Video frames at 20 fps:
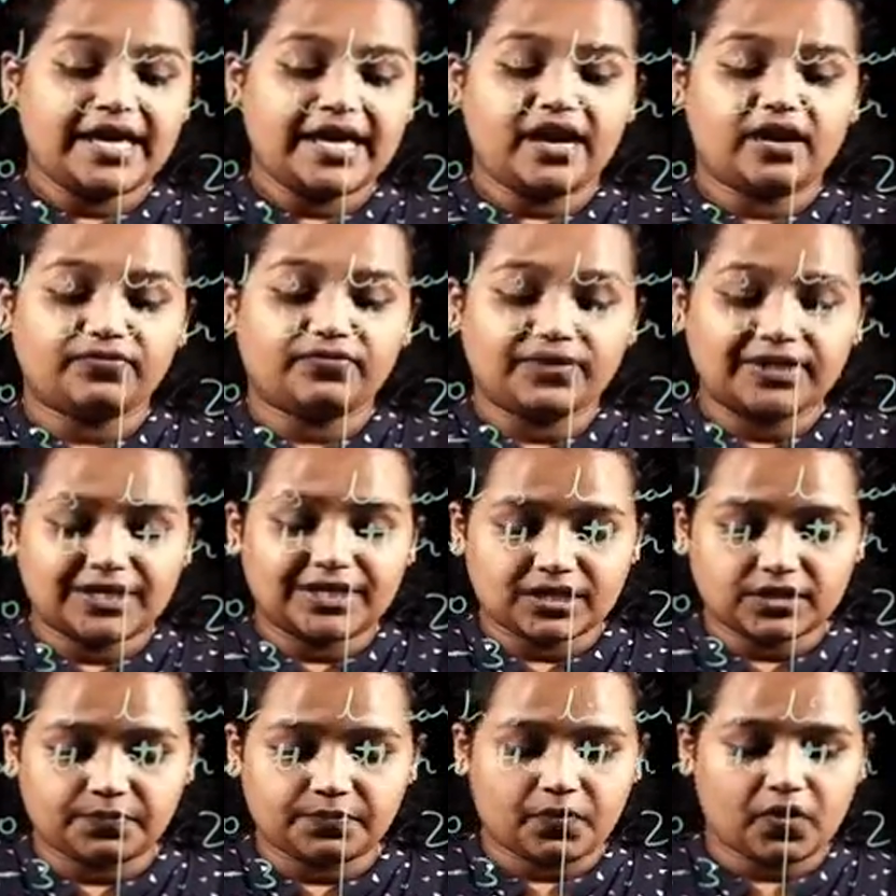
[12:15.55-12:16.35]
if it
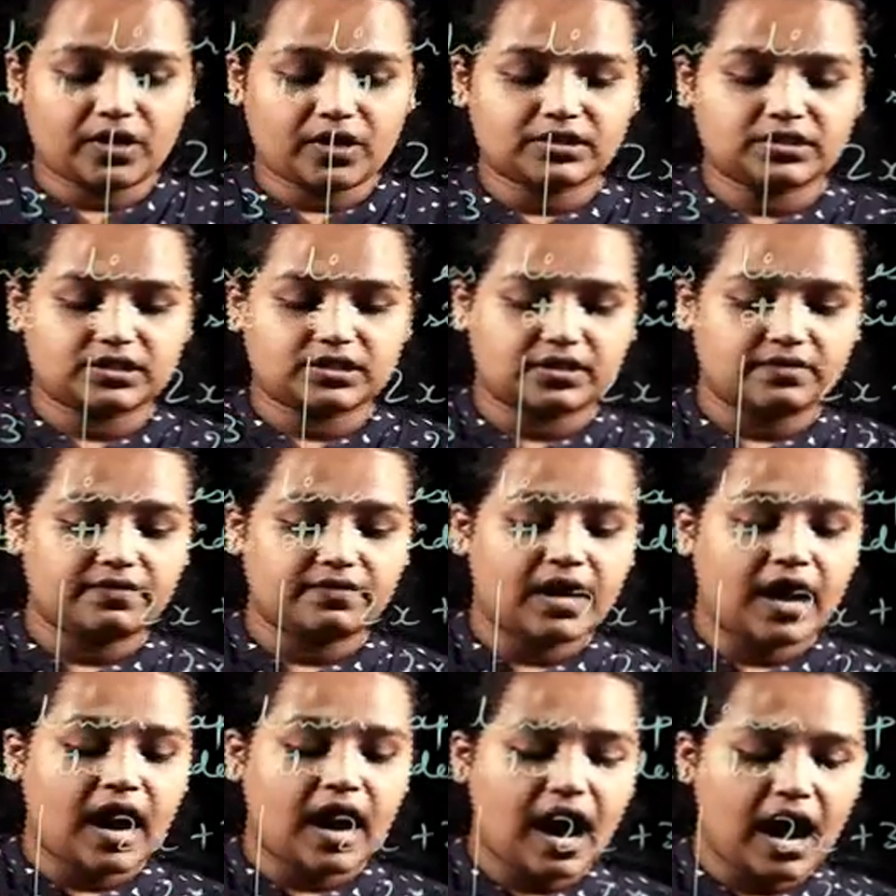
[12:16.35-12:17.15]
is positive,
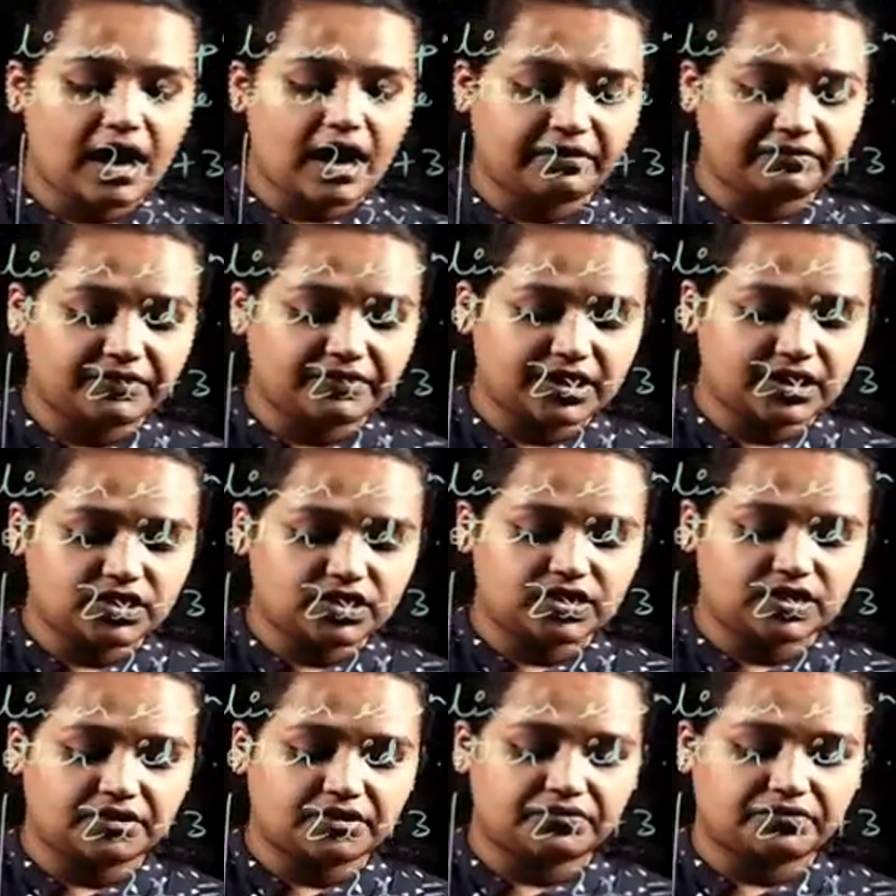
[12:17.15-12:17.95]
after
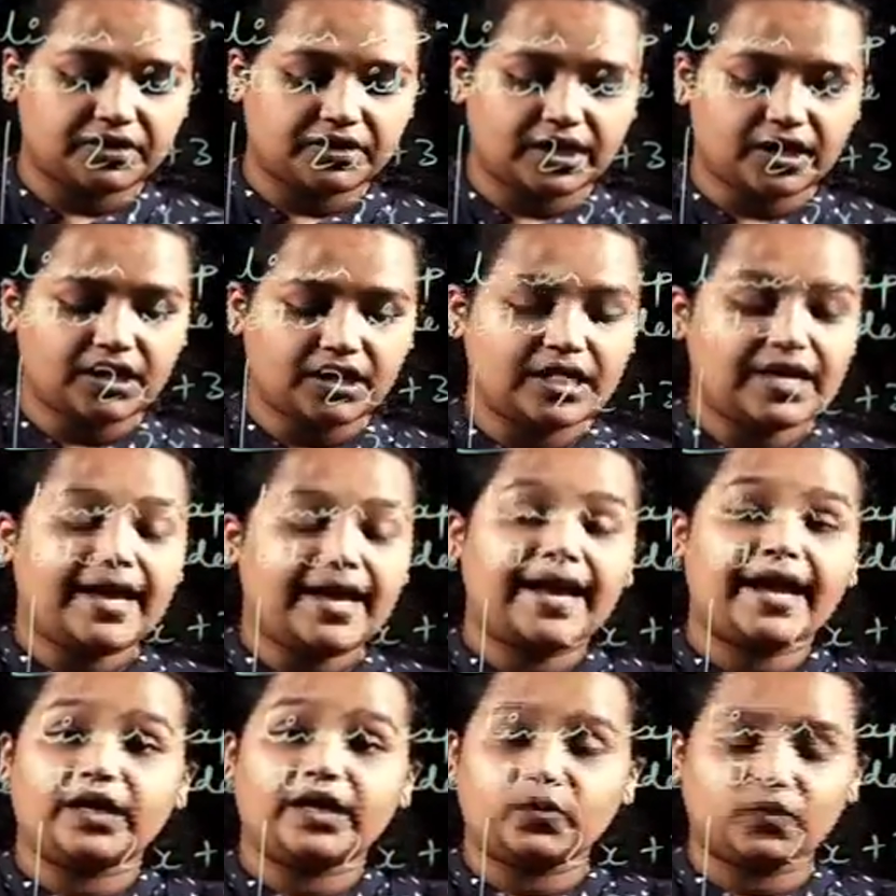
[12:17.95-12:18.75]
shifting
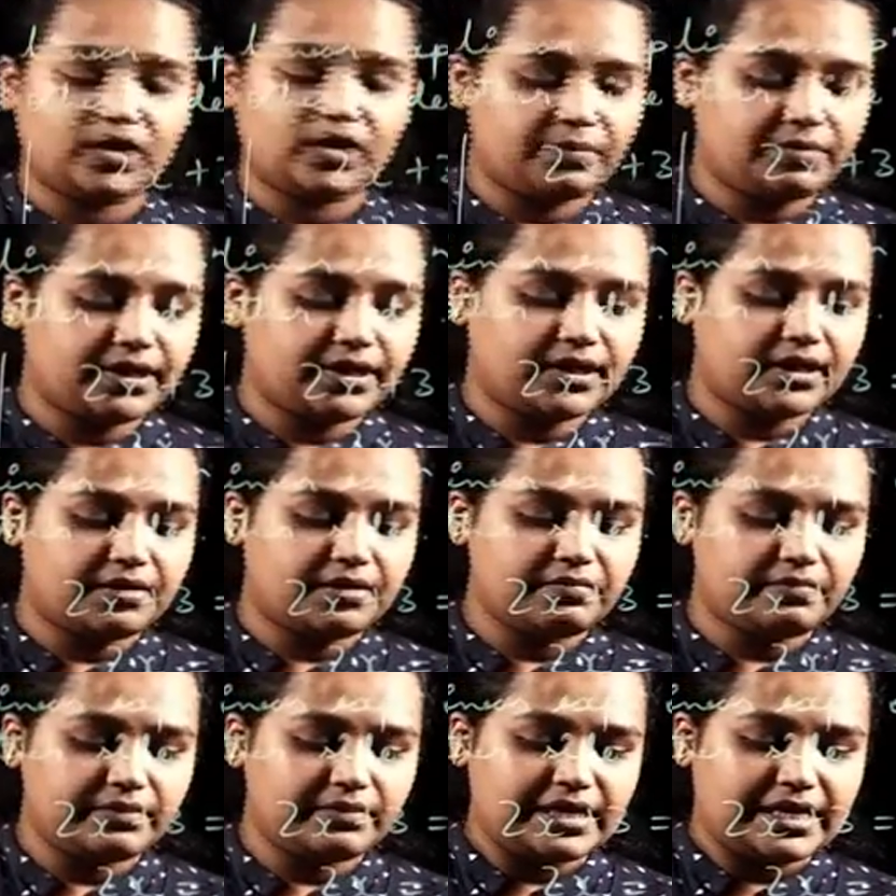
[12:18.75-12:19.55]
it will
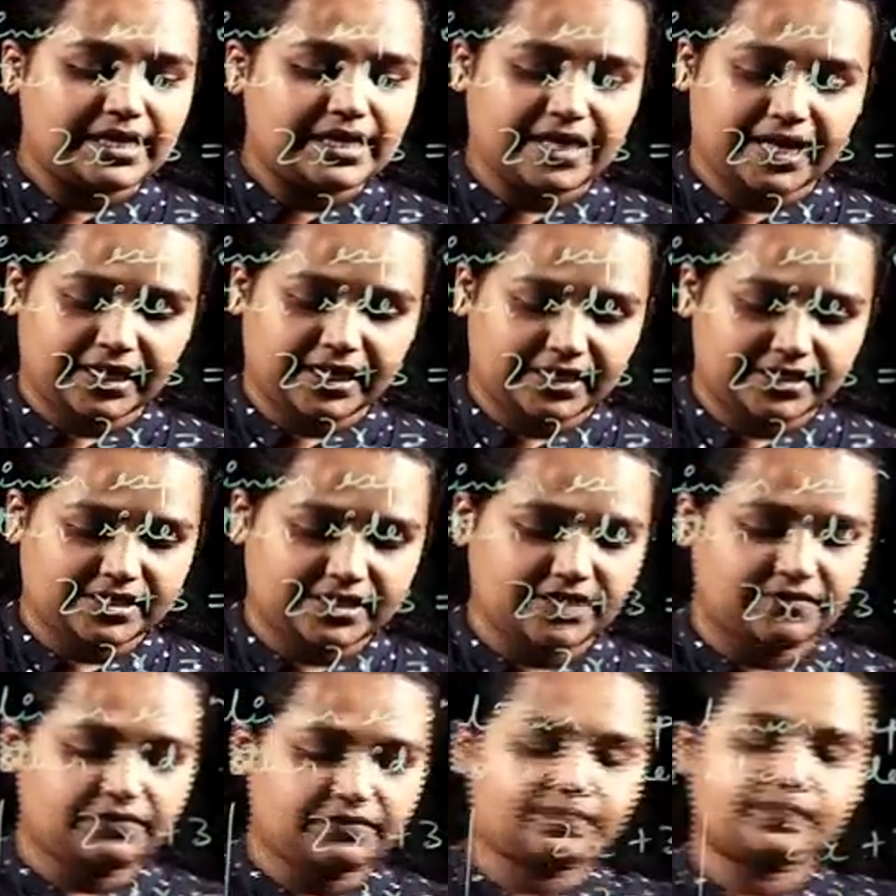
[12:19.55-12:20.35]
become
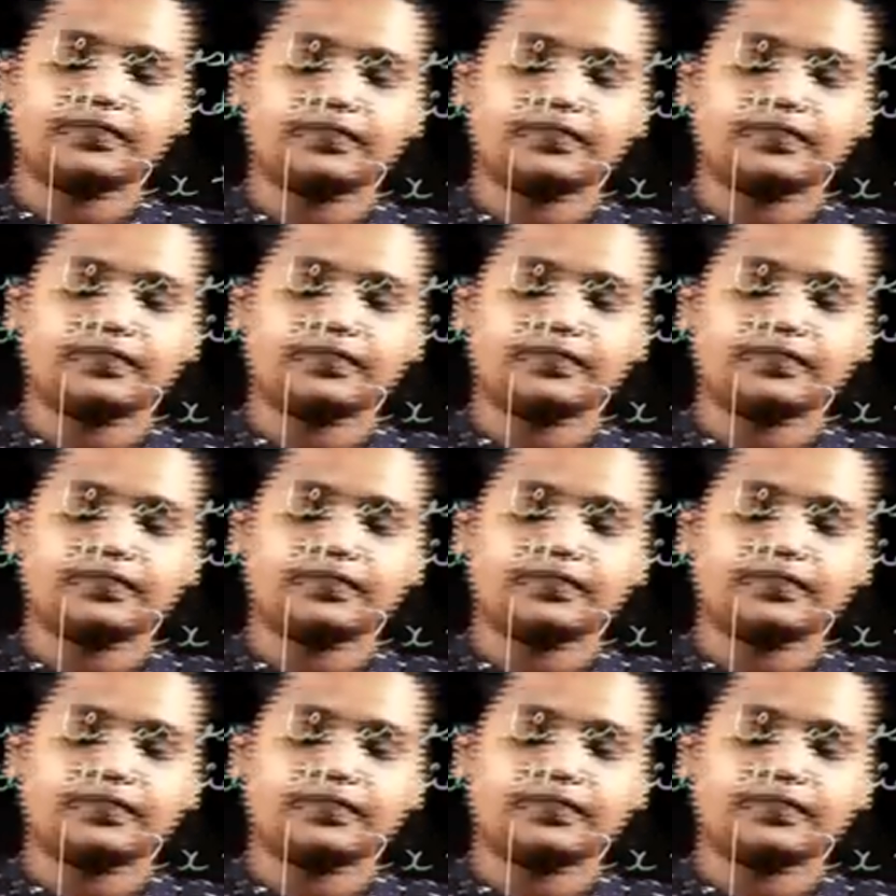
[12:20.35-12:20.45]
negative,